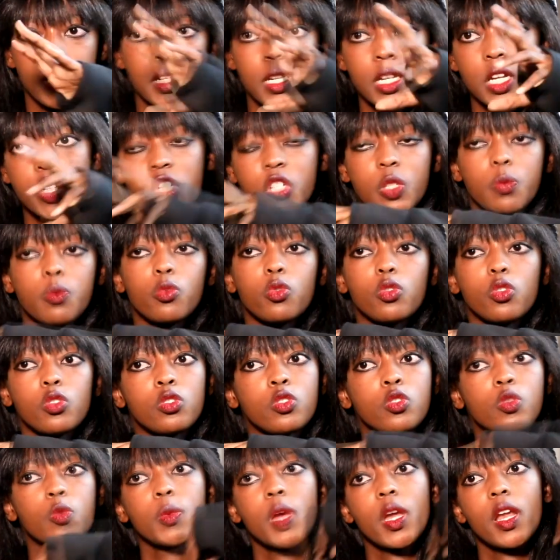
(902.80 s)
leadership could
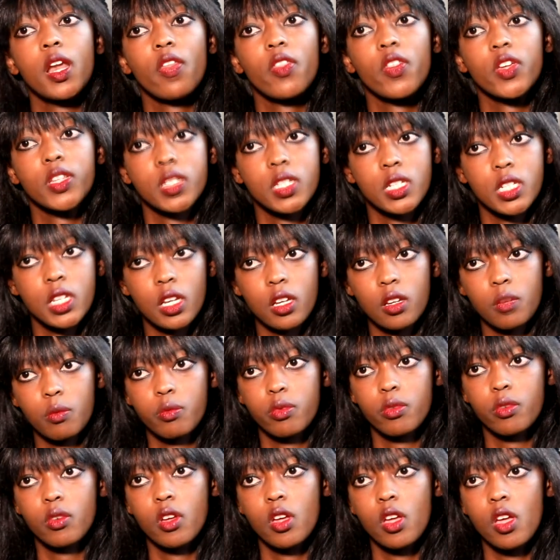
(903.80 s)
also be another step,
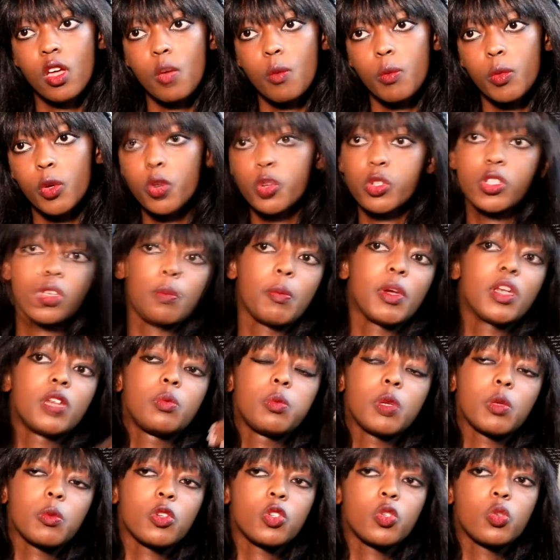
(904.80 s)
because they may
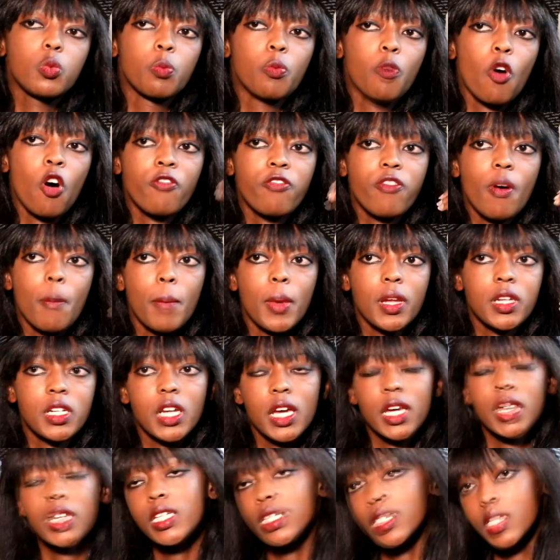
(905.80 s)
be able to offer
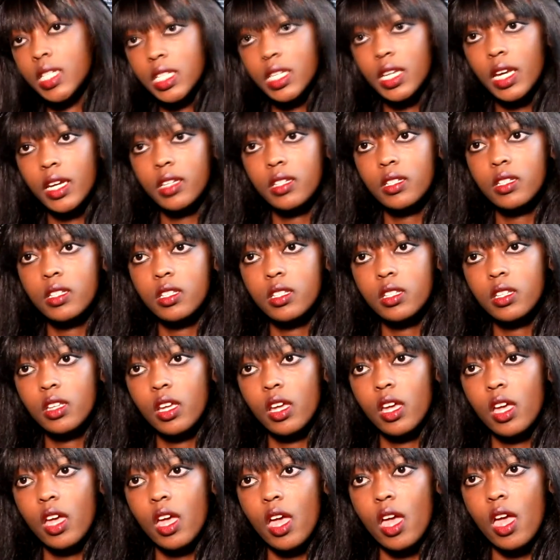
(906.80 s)
better insights.
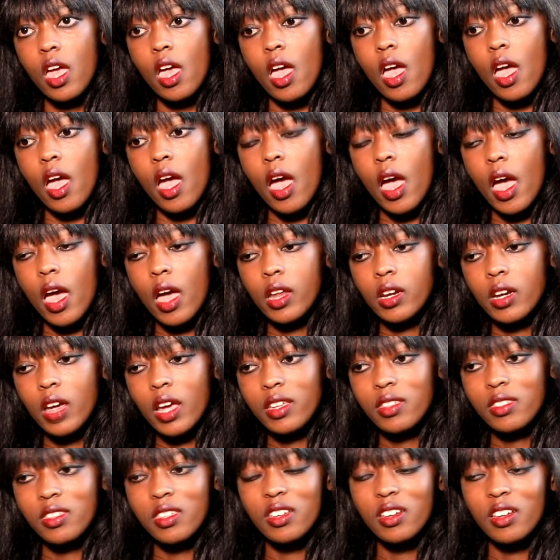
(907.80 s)
And
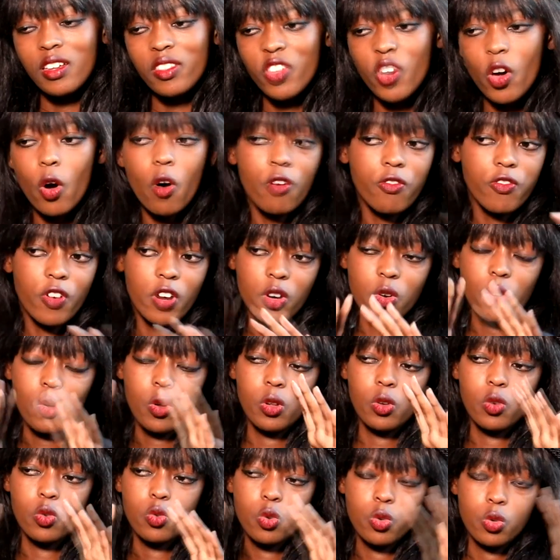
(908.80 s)
I think the
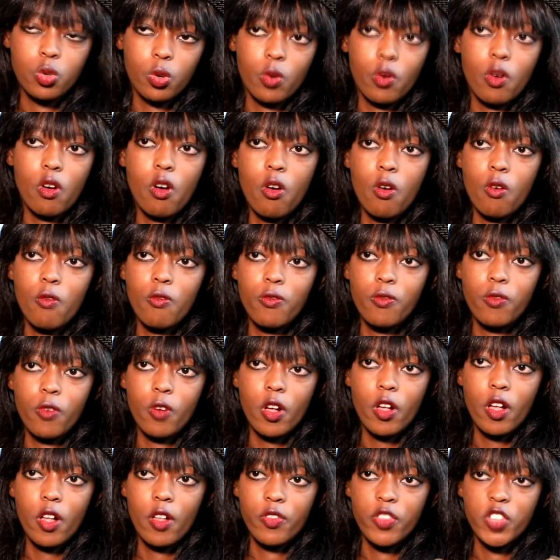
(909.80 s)
overall root
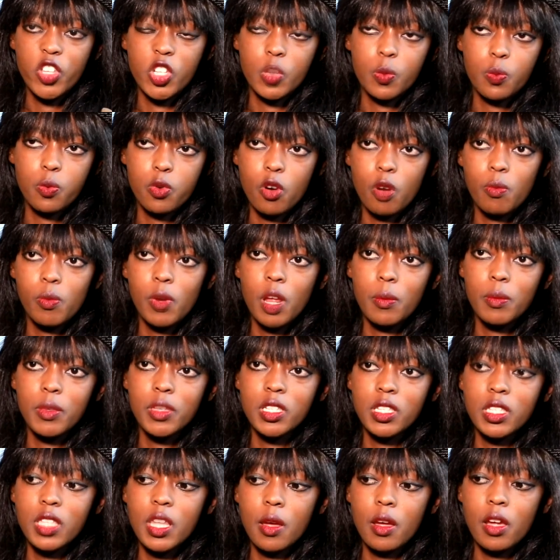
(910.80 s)
of this problem
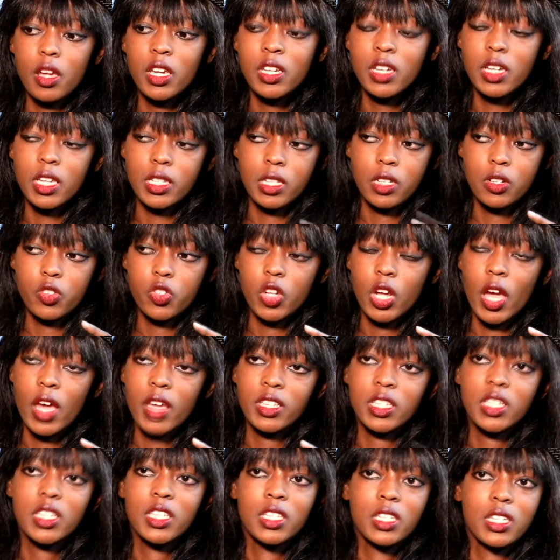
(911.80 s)
is the industry
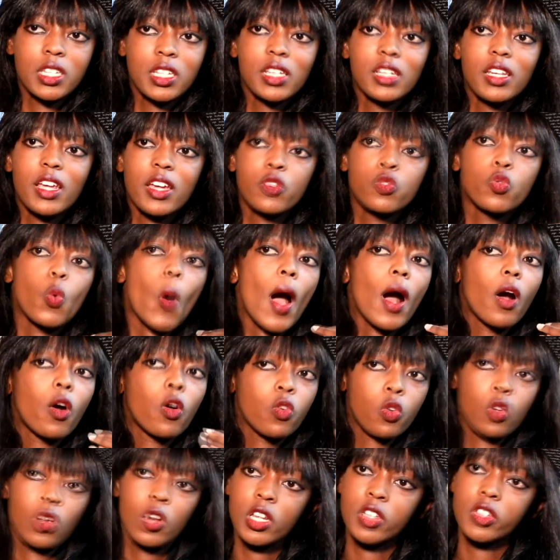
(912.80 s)
is still yet to
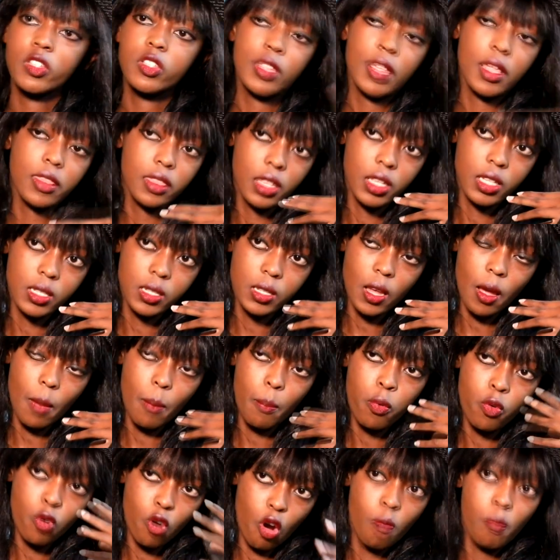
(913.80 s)
acknowledge that there's a
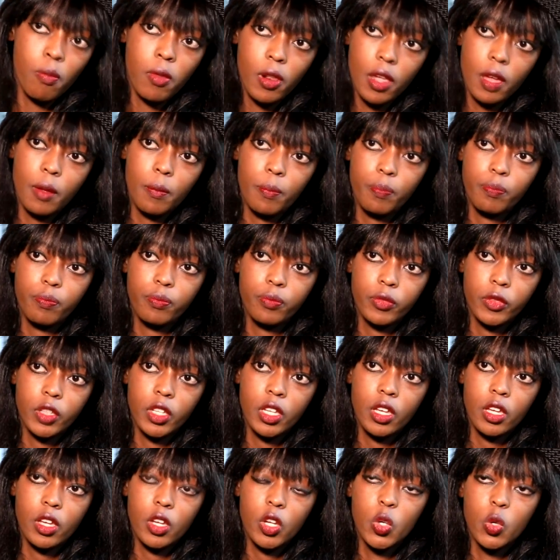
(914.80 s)
problem.
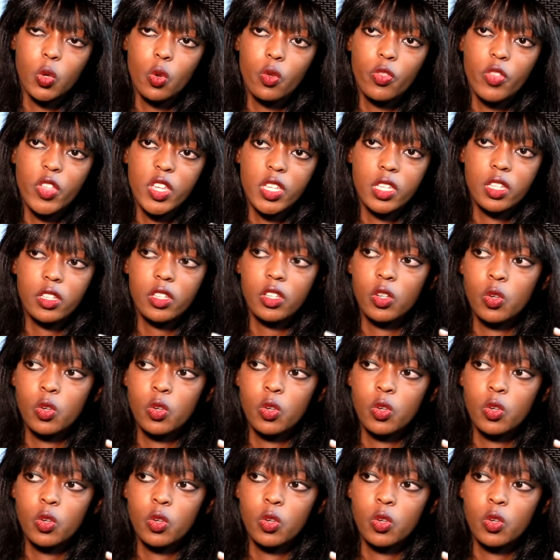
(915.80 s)
They